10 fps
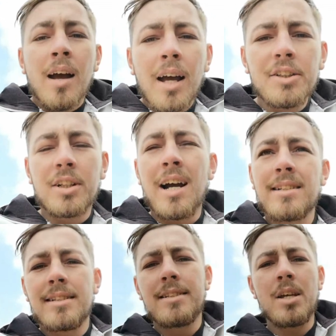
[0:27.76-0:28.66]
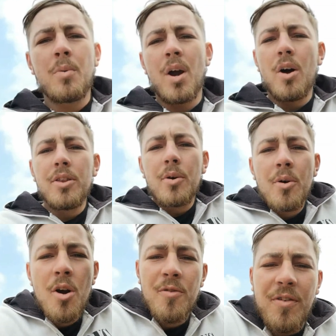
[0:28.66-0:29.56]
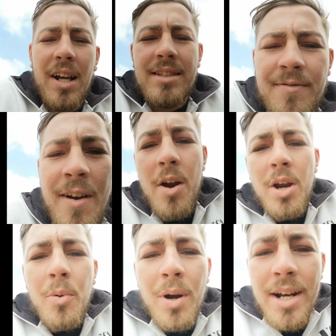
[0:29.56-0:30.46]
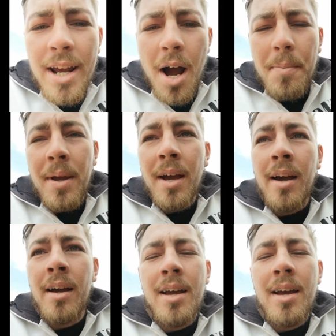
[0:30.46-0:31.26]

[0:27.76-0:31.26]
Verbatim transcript: As you guys can see, we're on the roof. It's very windy up here.